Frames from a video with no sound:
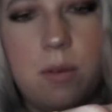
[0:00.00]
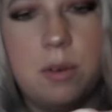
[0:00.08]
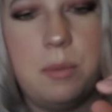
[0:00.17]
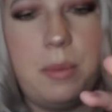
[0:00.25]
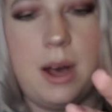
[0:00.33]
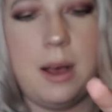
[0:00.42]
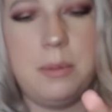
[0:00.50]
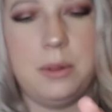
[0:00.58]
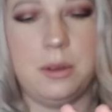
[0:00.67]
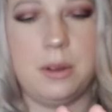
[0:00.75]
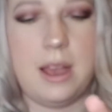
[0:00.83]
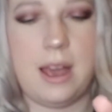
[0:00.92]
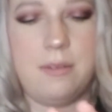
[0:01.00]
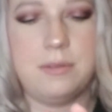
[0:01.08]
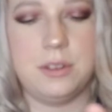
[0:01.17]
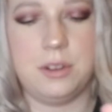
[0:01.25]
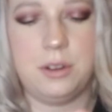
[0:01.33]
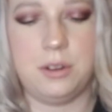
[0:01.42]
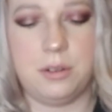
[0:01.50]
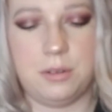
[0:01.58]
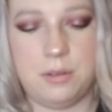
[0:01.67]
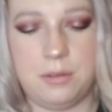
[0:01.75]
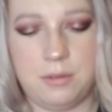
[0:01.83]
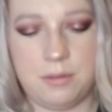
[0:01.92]
real popular after
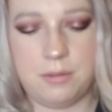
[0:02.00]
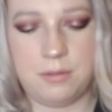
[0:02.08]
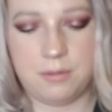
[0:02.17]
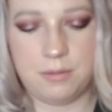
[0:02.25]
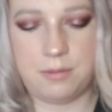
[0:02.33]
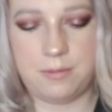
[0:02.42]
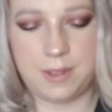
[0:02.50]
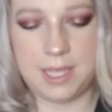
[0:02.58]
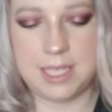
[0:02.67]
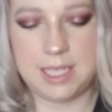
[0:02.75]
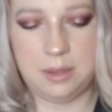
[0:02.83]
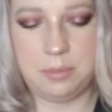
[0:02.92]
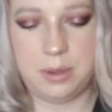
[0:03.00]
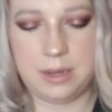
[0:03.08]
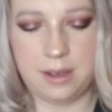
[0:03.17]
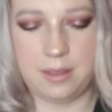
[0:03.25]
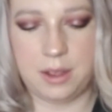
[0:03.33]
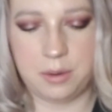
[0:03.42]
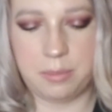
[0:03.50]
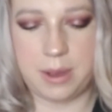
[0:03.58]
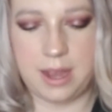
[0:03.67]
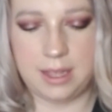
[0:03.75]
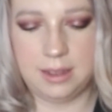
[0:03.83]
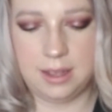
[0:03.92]
Fenty put out their
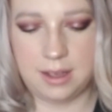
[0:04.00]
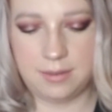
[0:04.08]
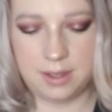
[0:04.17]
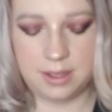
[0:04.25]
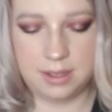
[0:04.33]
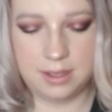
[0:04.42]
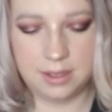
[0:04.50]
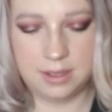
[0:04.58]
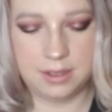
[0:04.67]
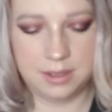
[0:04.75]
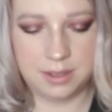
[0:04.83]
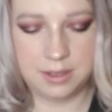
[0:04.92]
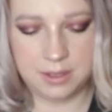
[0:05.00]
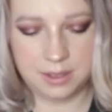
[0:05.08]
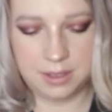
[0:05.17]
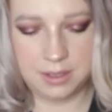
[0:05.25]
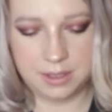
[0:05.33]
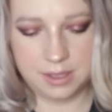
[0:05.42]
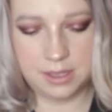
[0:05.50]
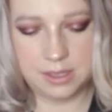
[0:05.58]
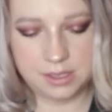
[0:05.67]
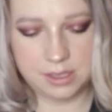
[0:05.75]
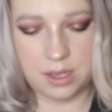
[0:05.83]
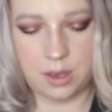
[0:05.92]
Body Lava.
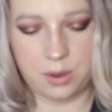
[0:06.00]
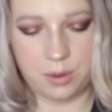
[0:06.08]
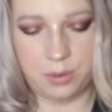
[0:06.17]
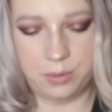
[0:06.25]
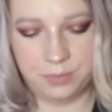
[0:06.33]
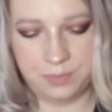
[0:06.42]
So,